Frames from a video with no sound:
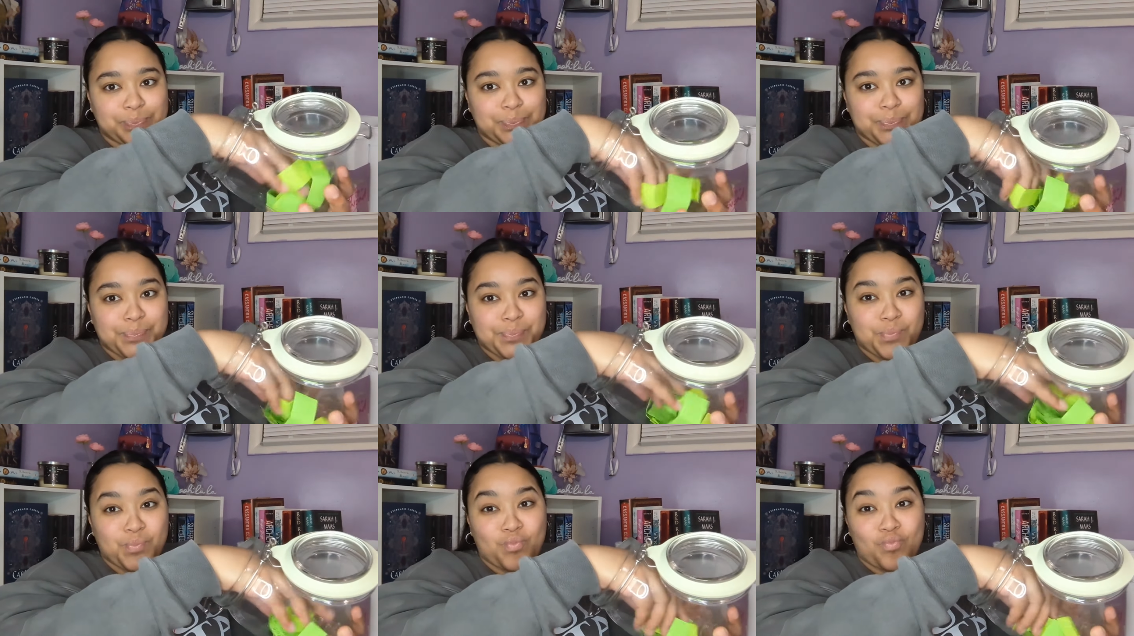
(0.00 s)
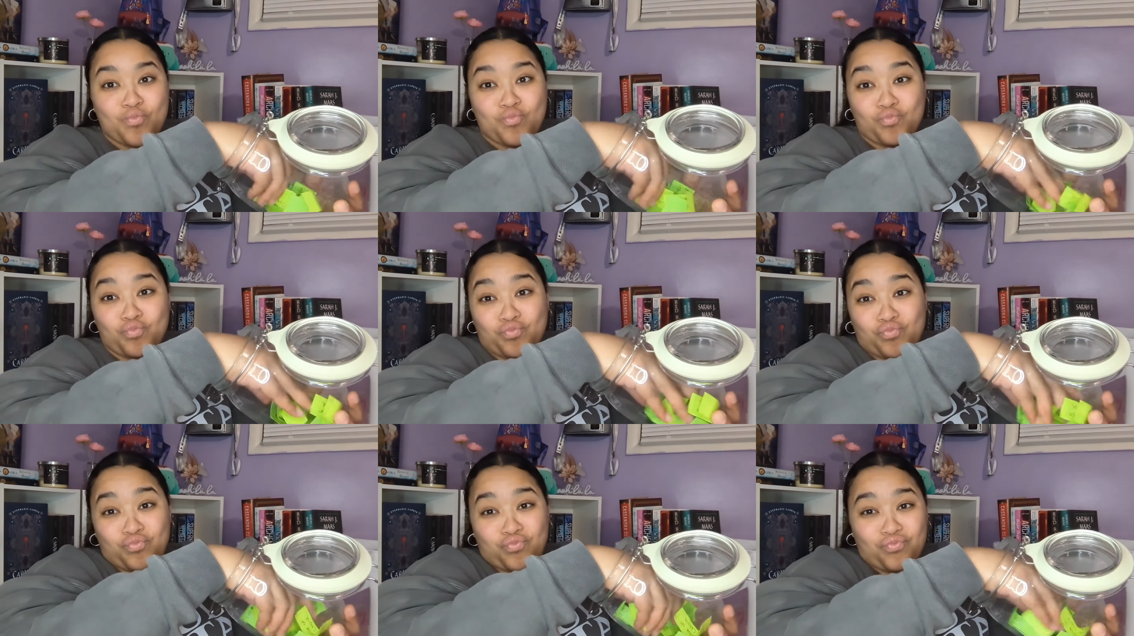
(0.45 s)

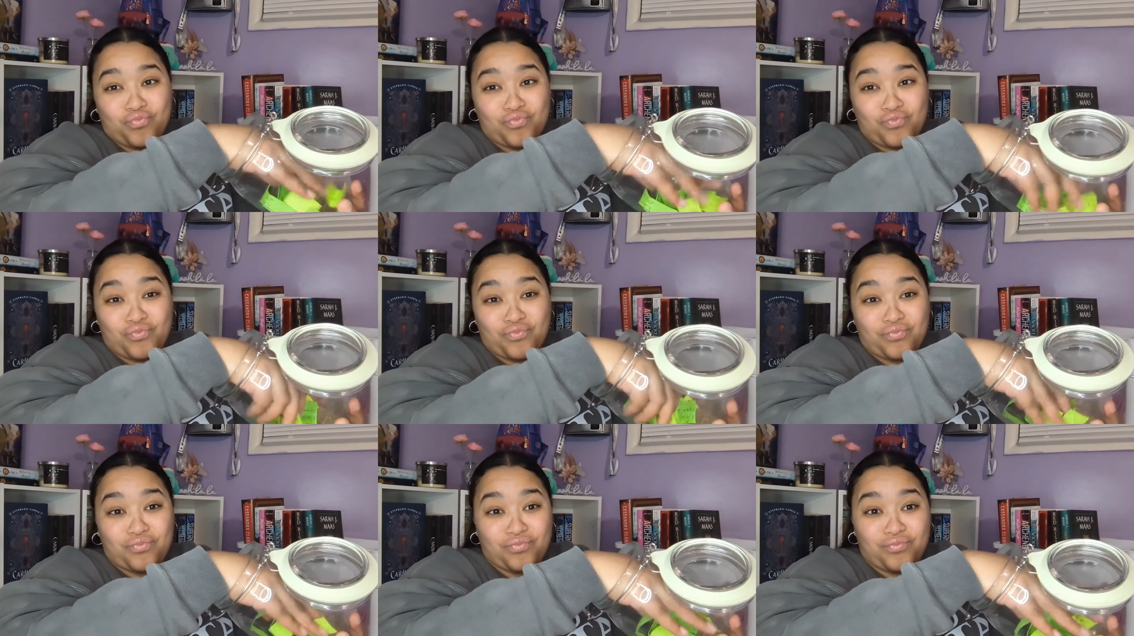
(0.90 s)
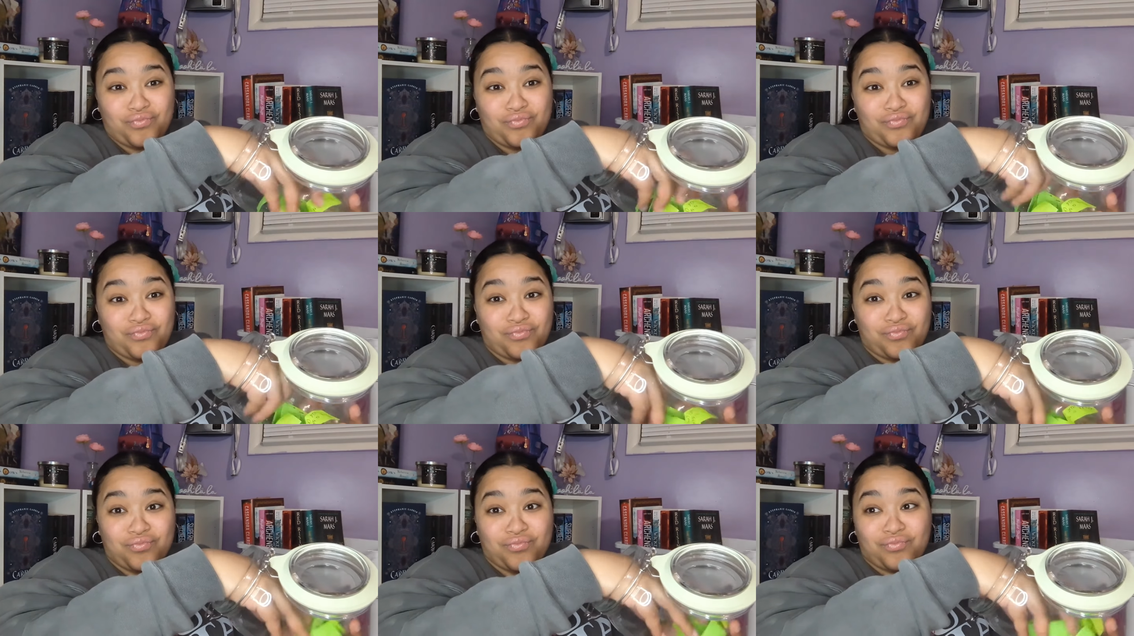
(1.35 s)

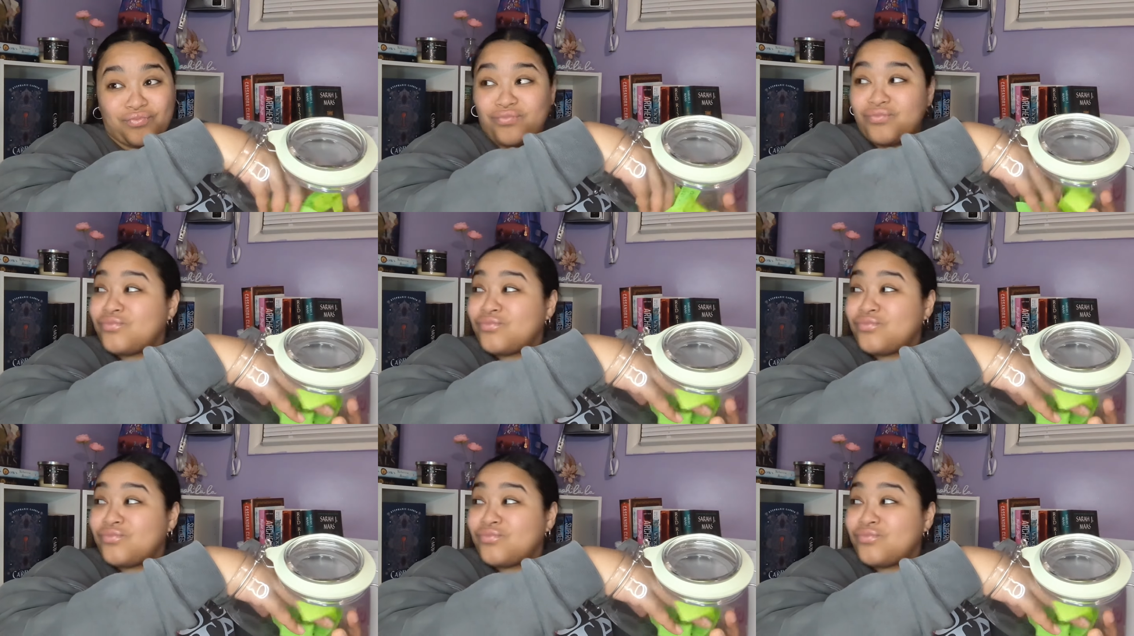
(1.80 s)
No one is speaking in this clip.